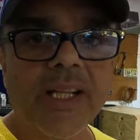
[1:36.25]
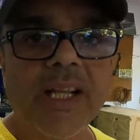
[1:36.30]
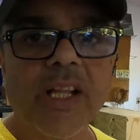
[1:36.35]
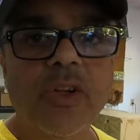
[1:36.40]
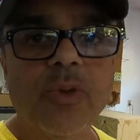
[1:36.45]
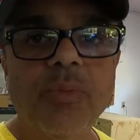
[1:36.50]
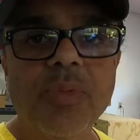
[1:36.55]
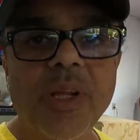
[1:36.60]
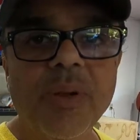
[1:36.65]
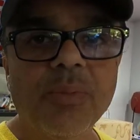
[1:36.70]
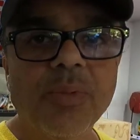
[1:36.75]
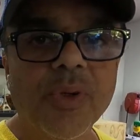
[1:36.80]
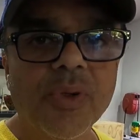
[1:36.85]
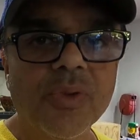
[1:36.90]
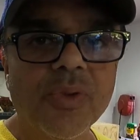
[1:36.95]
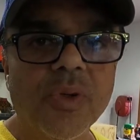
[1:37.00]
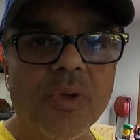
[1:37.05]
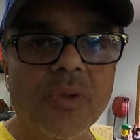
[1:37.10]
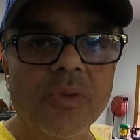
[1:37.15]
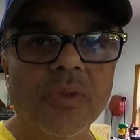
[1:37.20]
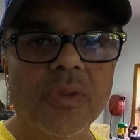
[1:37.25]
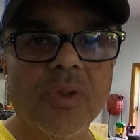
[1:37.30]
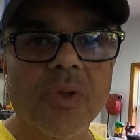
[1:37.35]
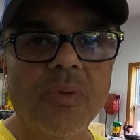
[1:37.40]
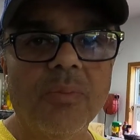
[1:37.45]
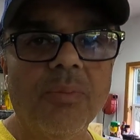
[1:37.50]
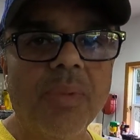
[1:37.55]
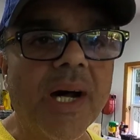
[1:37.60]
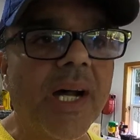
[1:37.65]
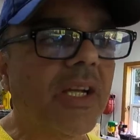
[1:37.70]
why a lot of people don't
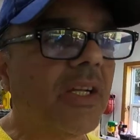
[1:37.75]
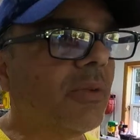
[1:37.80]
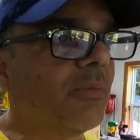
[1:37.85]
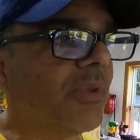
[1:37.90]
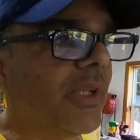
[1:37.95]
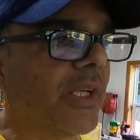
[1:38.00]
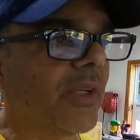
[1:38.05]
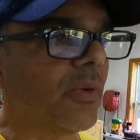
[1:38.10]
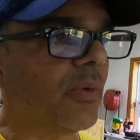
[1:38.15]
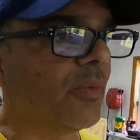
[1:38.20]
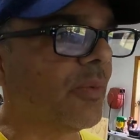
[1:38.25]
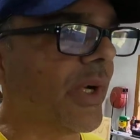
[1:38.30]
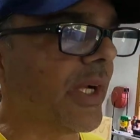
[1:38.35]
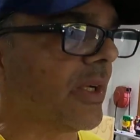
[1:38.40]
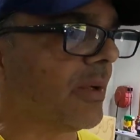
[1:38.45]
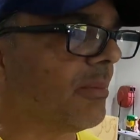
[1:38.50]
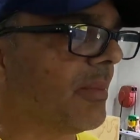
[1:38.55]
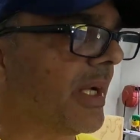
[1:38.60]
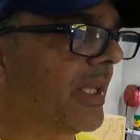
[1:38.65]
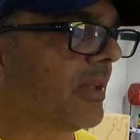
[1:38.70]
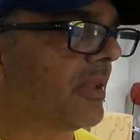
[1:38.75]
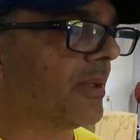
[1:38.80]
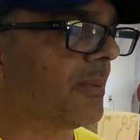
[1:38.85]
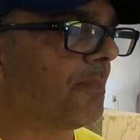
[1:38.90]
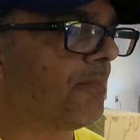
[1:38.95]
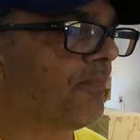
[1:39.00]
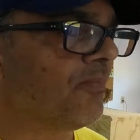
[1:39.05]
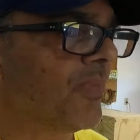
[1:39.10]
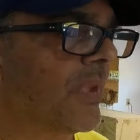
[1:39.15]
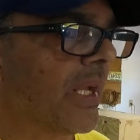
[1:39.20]
don't buy them. They don't recommend
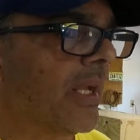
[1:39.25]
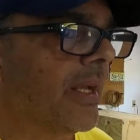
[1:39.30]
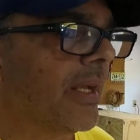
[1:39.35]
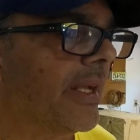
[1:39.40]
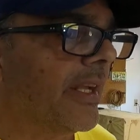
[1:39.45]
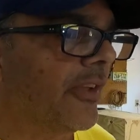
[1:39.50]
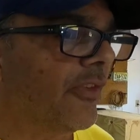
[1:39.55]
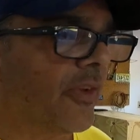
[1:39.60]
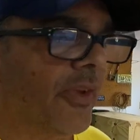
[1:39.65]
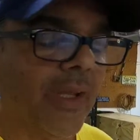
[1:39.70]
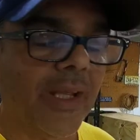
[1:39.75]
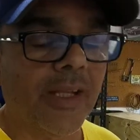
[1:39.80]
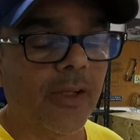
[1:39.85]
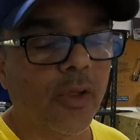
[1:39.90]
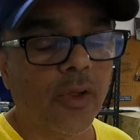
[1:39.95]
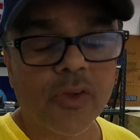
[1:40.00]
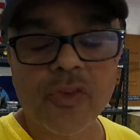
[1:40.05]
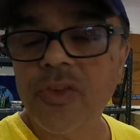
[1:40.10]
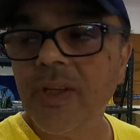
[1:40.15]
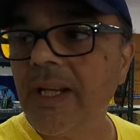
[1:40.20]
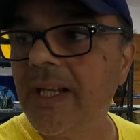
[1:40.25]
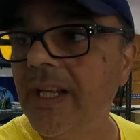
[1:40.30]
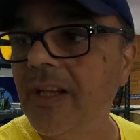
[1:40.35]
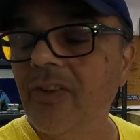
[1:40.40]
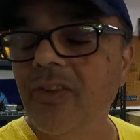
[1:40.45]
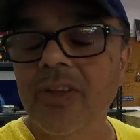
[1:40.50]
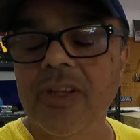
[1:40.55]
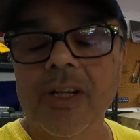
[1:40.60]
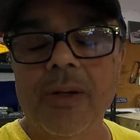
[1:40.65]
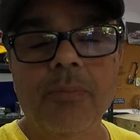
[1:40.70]
them. It's, it looks like
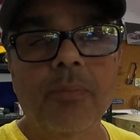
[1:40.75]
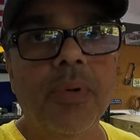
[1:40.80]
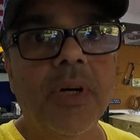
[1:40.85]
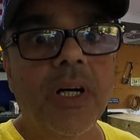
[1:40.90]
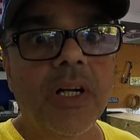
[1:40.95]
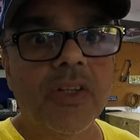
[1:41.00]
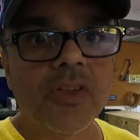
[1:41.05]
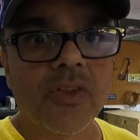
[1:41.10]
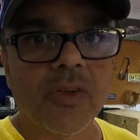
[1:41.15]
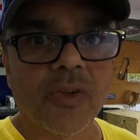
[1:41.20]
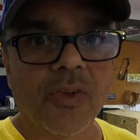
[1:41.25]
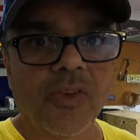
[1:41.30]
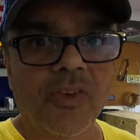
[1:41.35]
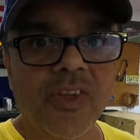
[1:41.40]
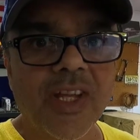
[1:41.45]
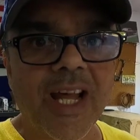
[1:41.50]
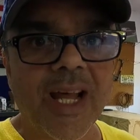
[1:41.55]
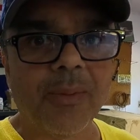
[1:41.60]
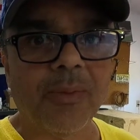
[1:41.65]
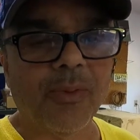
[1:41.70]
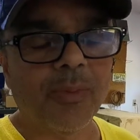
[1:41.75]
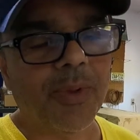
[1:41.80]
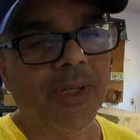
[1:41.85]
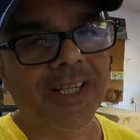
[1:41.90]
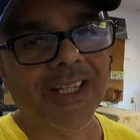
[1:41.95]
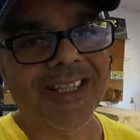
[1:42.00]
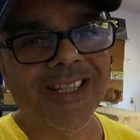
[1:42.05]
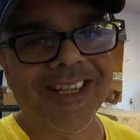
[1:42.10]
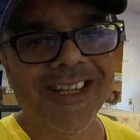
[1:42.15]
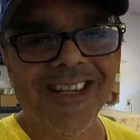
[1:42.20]
it's a bunch of steps,
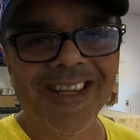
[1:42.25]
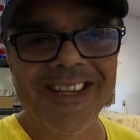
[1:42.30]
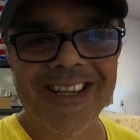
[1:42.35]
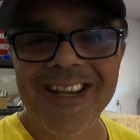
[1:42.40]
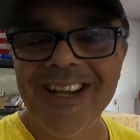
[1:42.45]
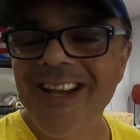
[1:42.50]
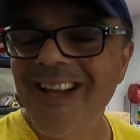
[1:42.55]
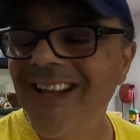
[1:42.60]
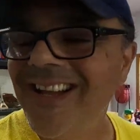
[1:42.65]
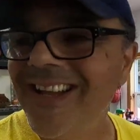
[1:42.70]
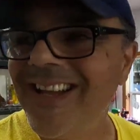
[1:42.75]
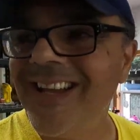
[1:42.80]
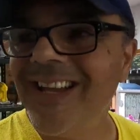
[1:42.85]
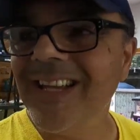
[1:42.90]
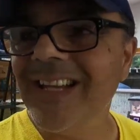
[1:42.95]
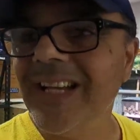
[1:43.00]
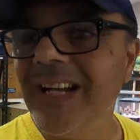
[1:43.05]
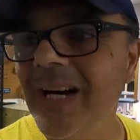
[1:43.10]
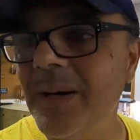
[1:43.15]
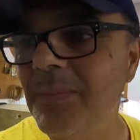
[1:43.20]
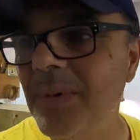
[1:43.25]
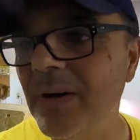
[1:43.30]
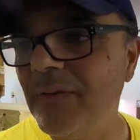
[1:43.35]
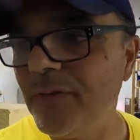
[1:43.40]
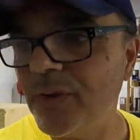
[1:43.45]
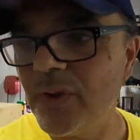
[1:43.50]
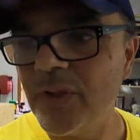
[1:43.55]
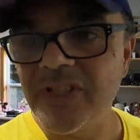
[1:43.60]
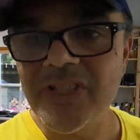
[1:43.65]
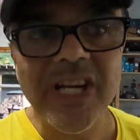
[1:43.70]
but hey, I'm
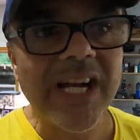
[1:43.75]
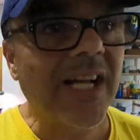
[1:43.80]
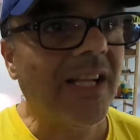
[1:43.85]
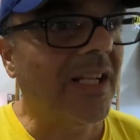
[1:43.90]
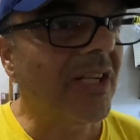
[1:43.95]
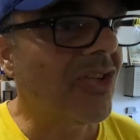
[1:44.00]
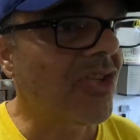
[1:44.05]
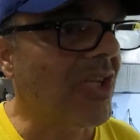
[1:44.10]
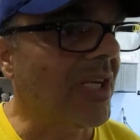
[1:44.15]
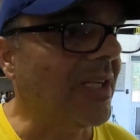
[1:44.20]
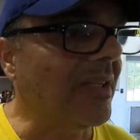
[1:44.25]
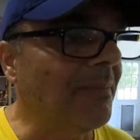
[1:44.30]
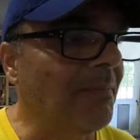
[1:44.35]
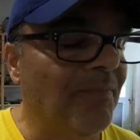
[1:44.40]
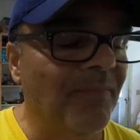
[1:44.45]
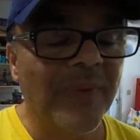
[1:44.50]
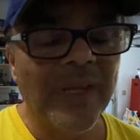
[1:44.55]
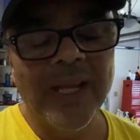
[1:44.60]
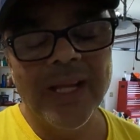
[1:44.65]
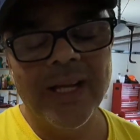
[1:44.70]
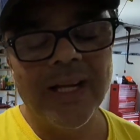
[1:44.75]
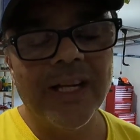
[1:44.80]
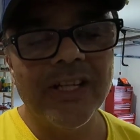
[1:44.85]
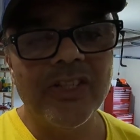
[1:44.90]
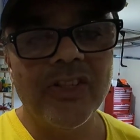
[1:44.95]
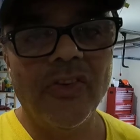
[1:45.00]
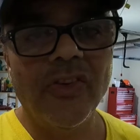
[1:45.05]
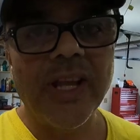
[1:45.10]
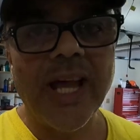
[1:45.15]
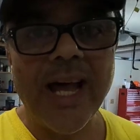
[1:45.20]
up for a challenge, and
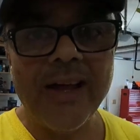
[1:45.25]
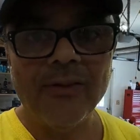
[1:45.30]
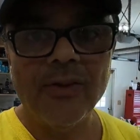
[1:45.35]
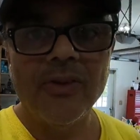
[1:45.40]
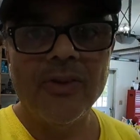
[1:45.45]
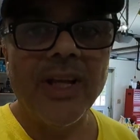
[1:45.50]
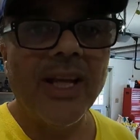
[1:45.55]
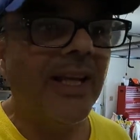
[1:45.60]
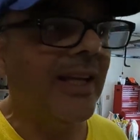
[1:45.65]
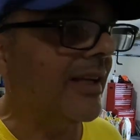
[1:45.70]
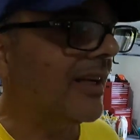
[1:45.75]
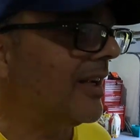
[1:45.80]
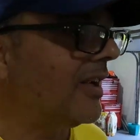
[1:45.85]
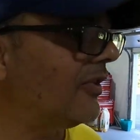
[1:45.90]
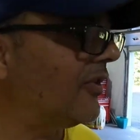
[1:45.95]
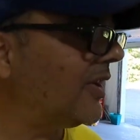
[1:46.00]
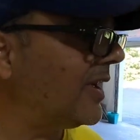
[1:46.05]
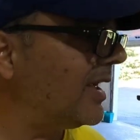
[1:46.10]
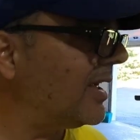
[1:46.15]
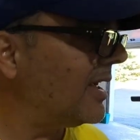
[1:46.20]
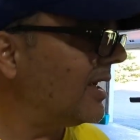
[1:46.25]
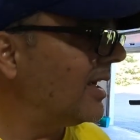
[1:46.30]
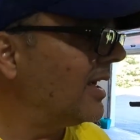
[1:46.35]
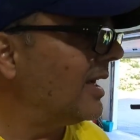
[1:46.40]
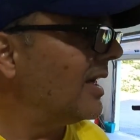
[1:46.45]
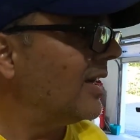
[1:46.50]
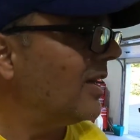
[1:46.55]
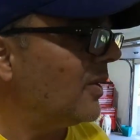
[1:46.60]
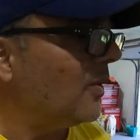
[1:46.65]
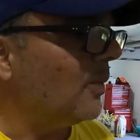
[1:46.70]
I just have to take it easy,
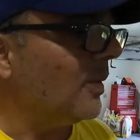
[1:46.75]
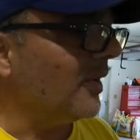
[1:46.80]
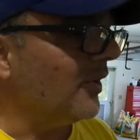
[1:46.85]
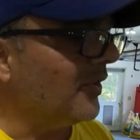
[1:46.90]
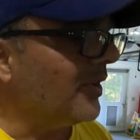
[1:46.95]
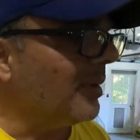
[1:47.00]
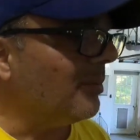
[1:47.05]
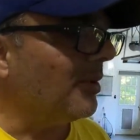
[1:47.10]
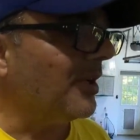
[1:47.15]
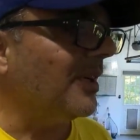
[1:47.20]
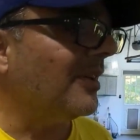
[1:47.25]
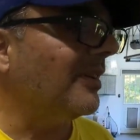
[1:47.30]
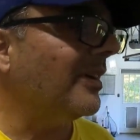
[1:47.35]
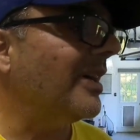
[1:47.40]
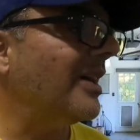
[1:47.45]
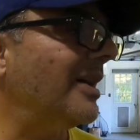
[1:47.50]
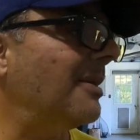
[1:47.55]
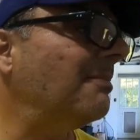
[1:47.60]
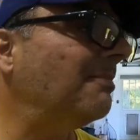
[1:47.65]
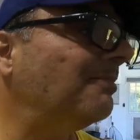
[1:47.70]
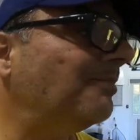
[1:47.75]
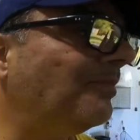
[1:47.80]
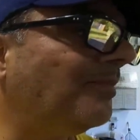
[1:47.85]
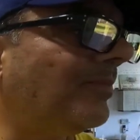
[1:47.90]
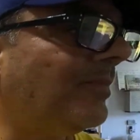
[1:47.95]
one step at a time.